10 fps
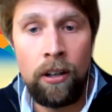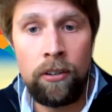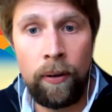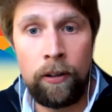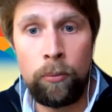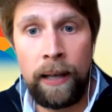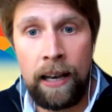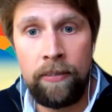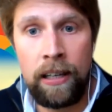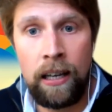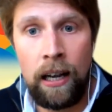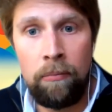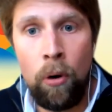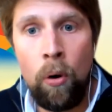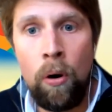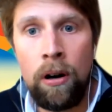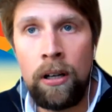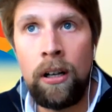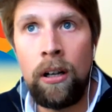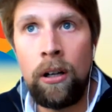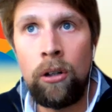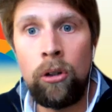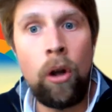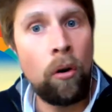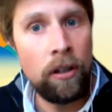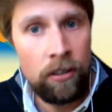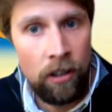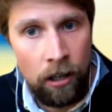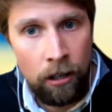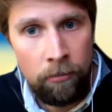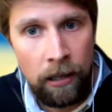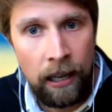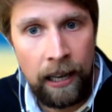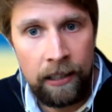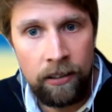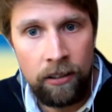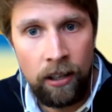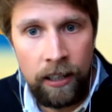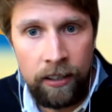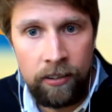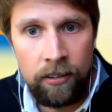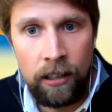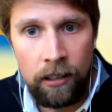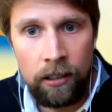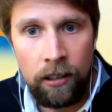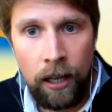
So as we have a more longer term and holistic